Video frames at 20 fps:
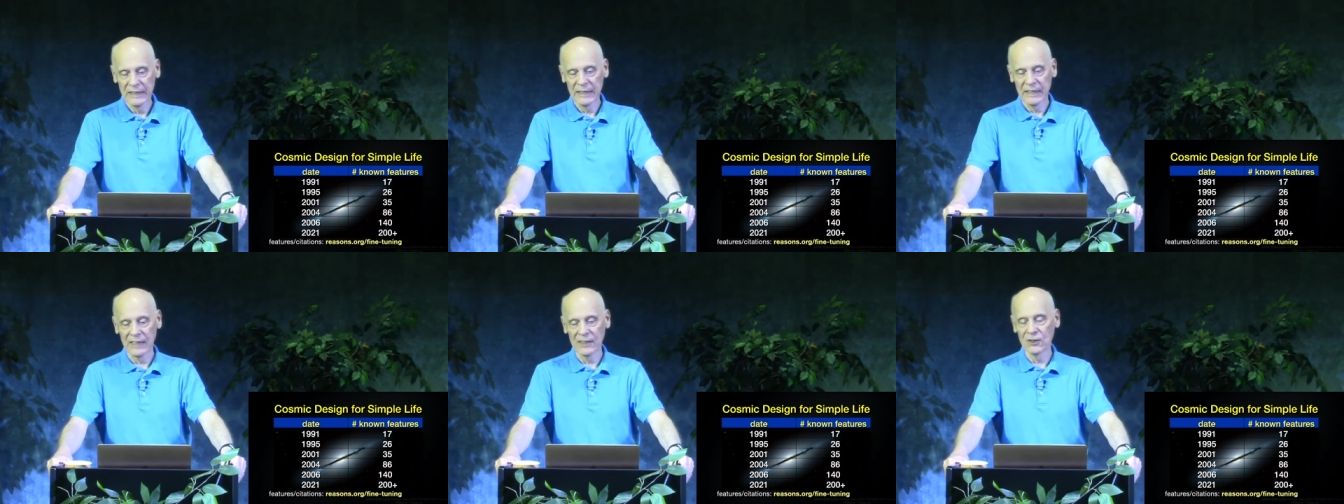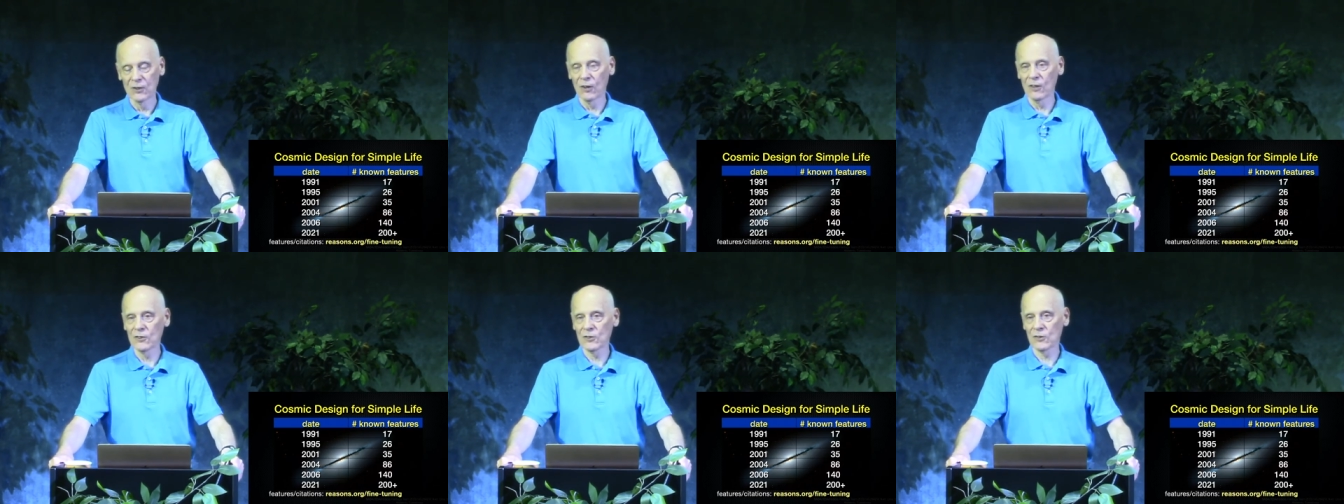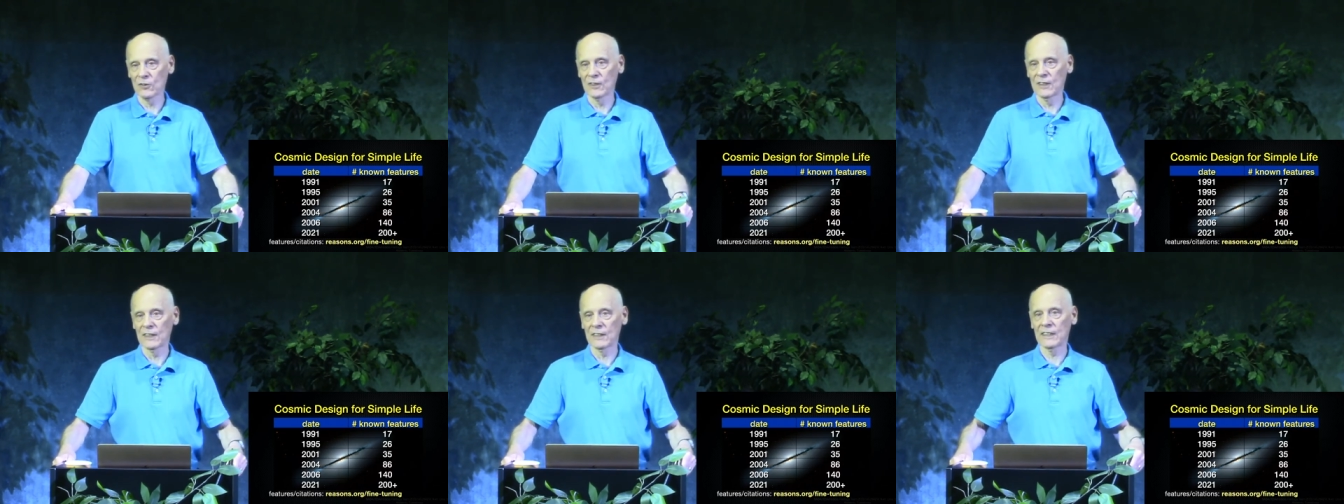and you
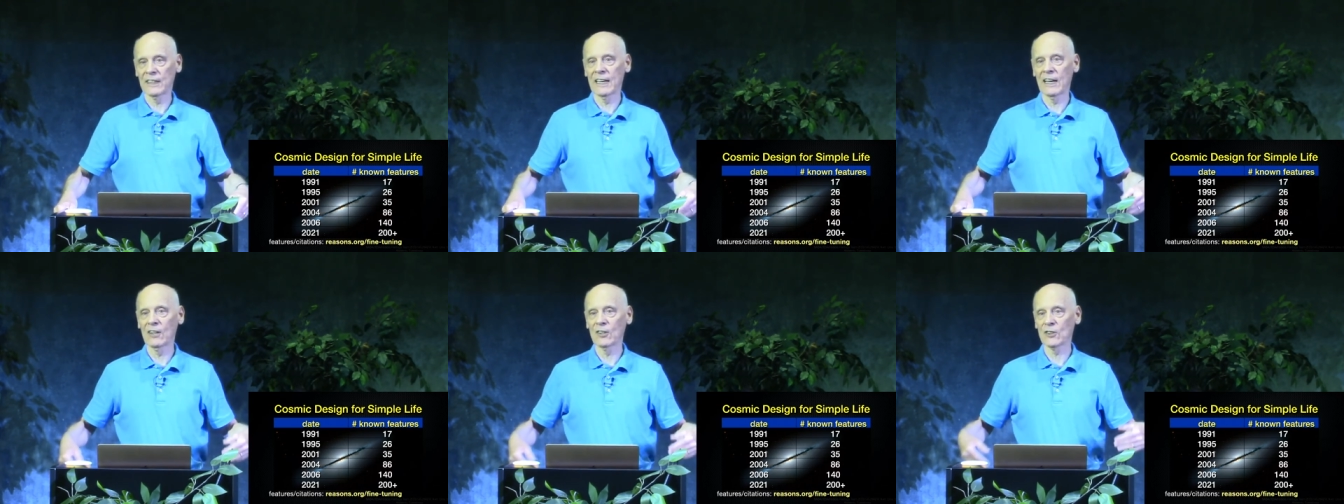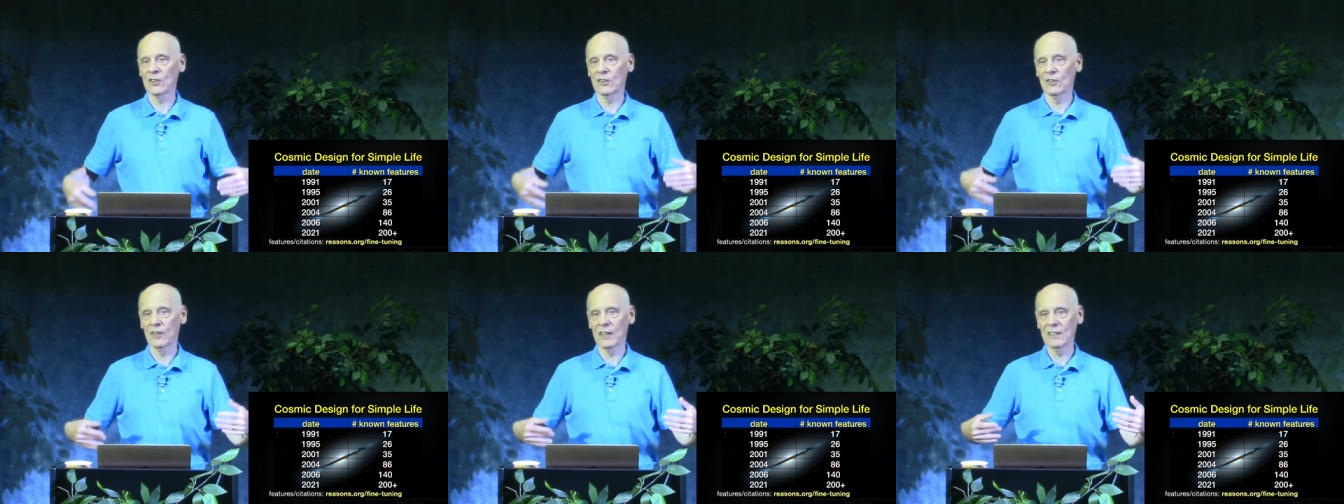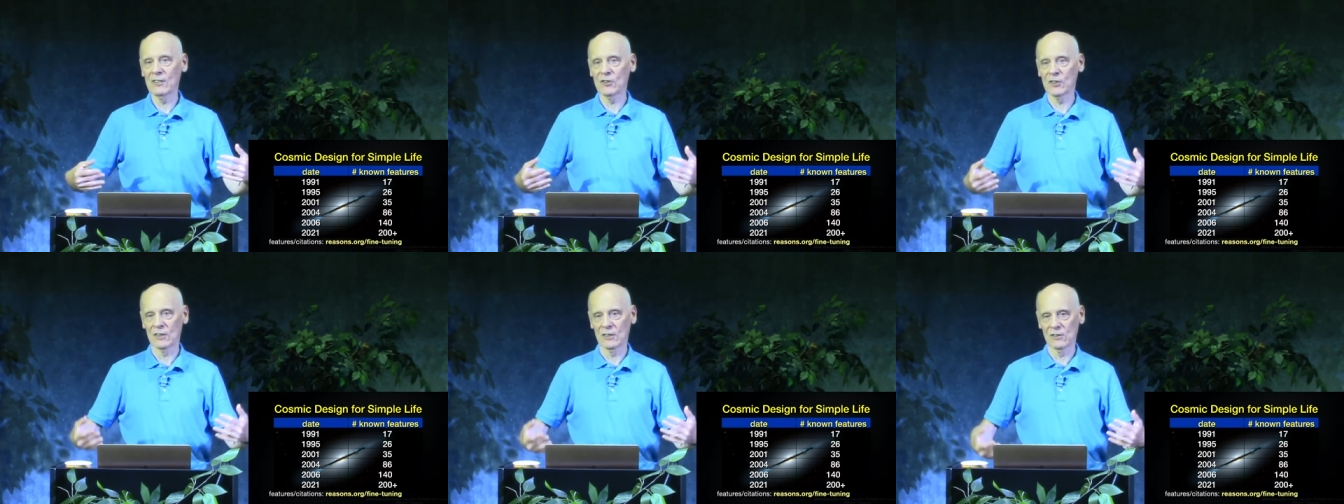also get
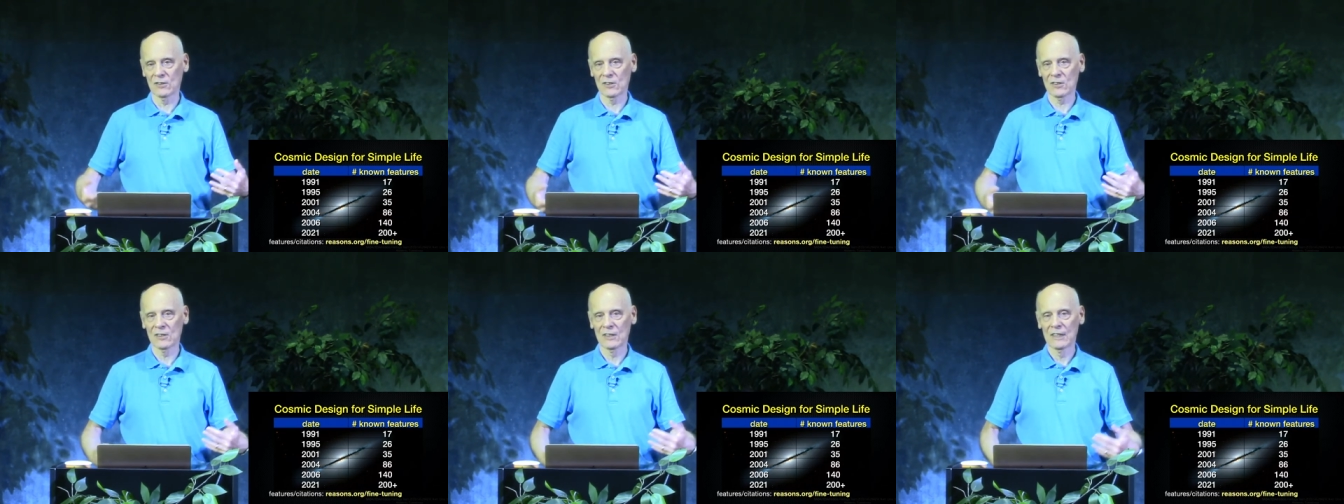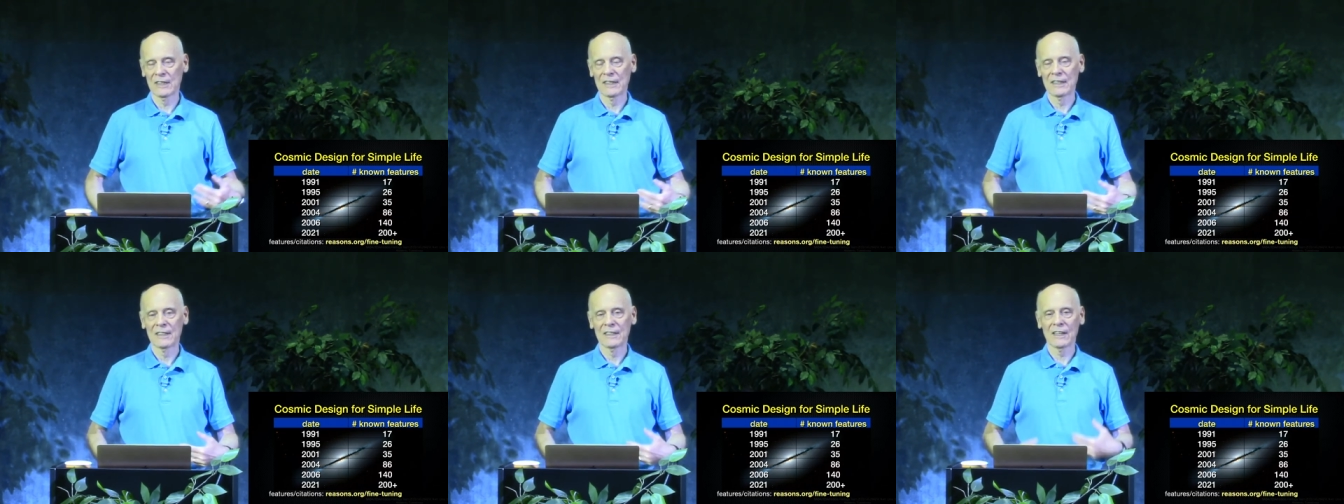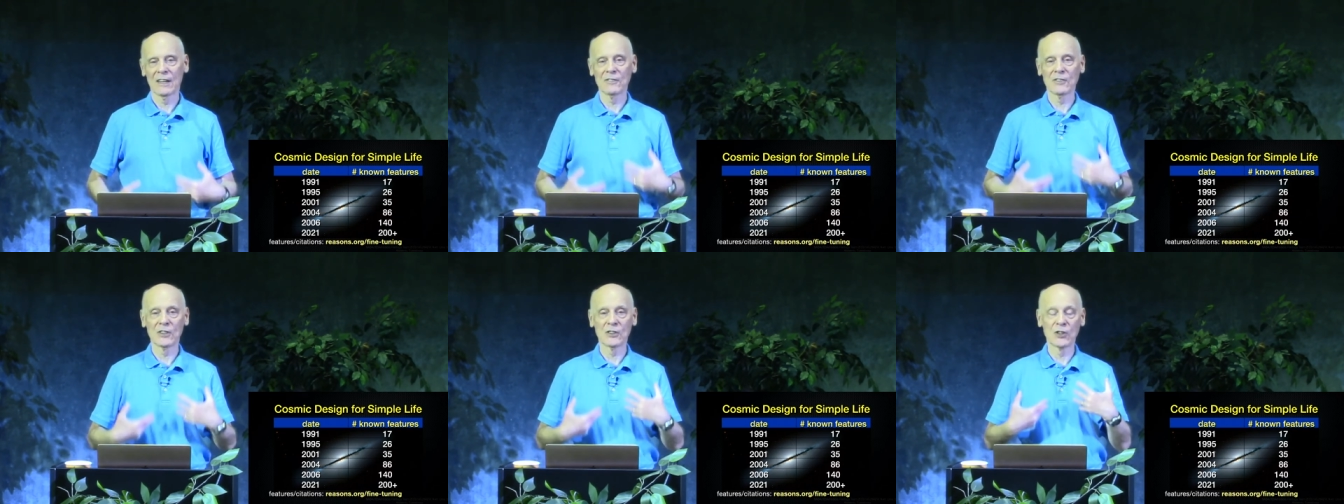calculations
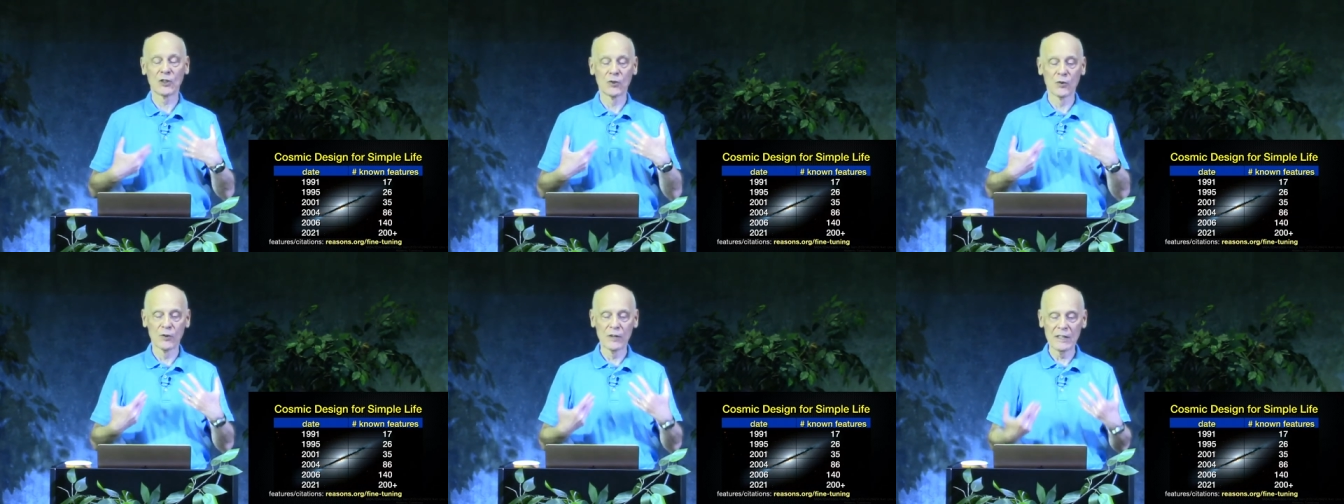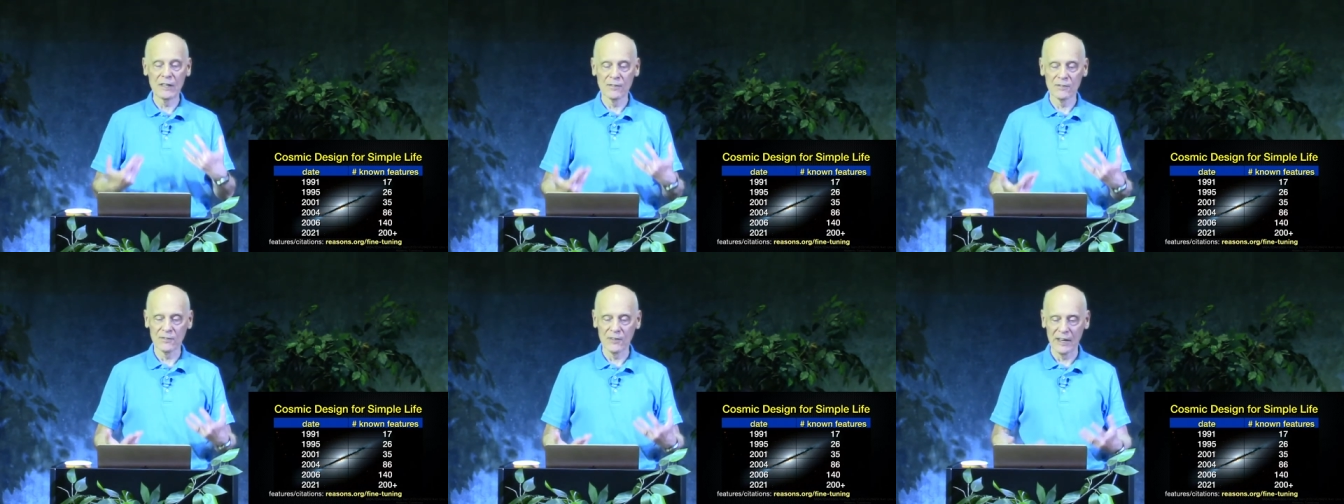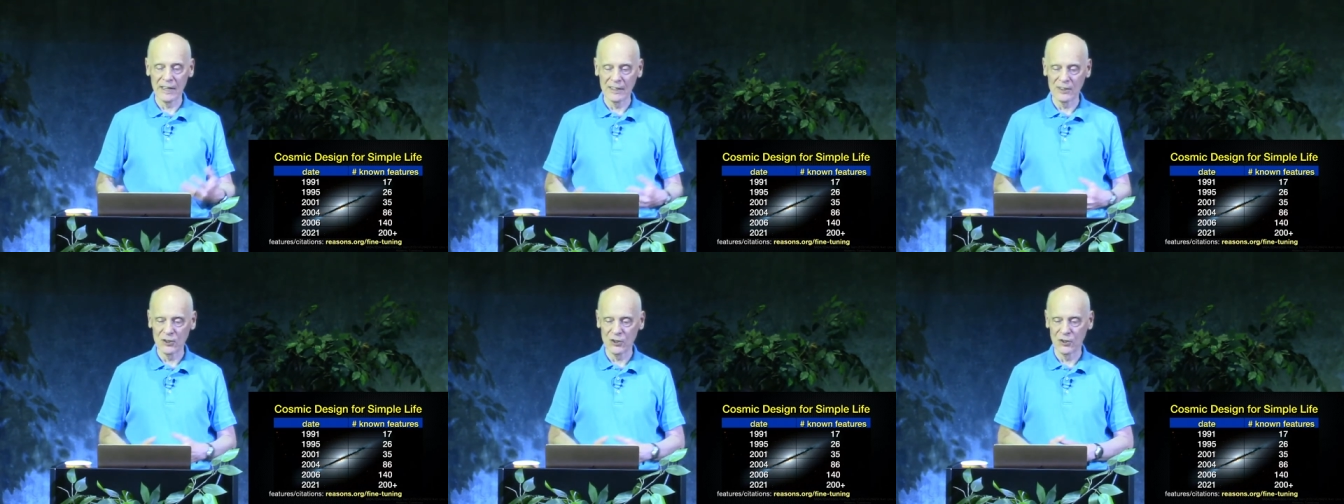of the degree of
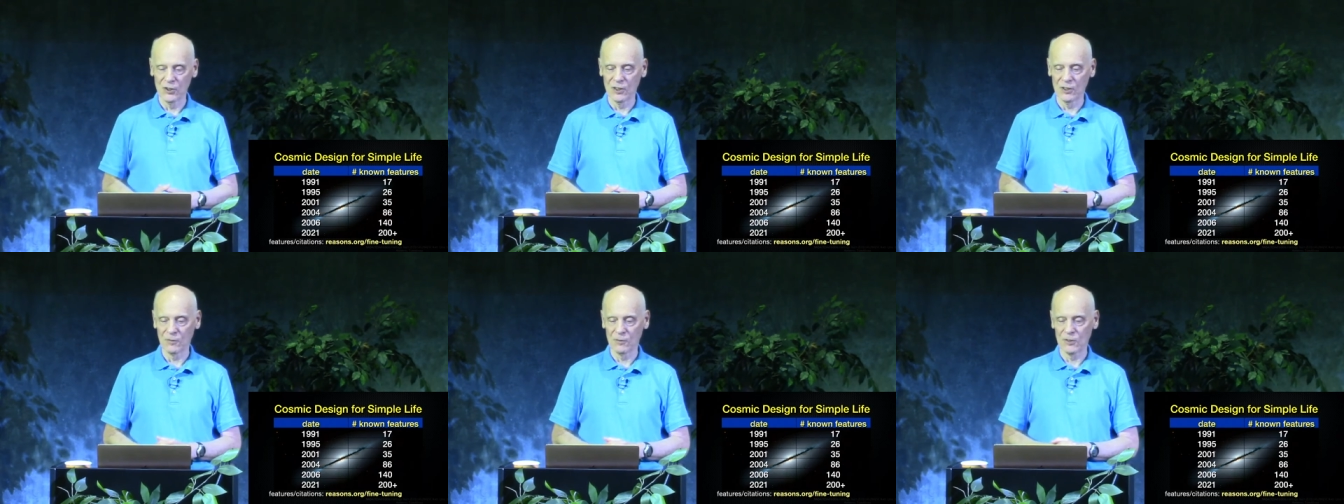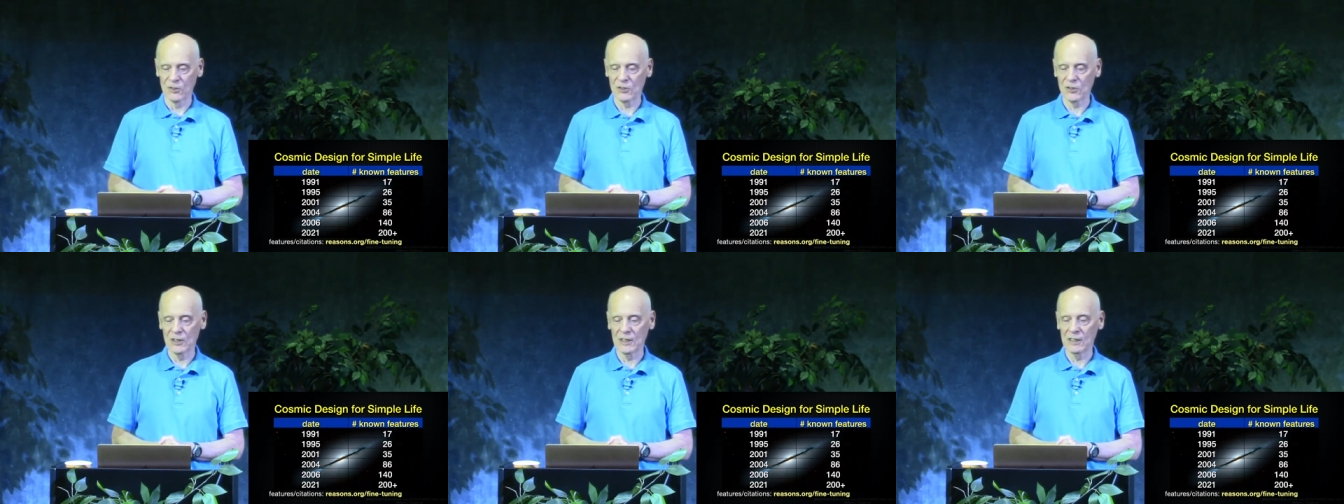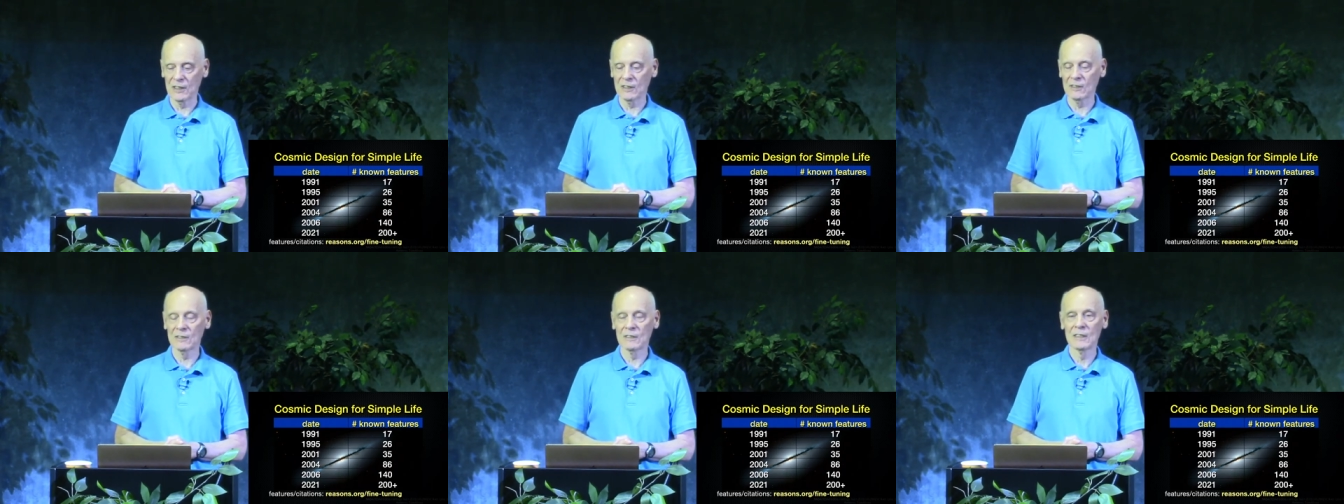fine-tuning we're
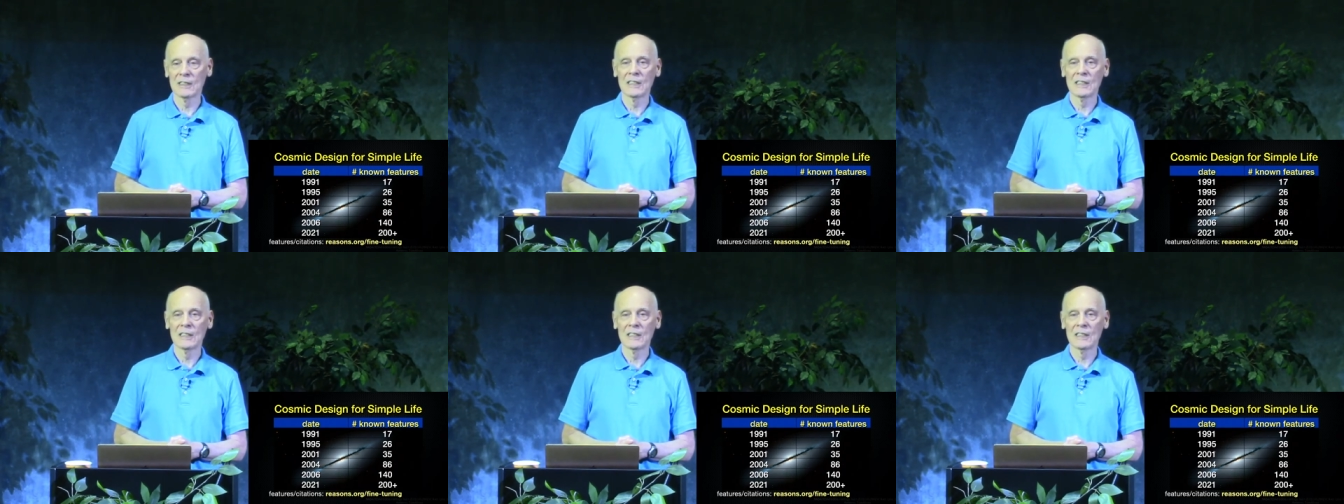seeing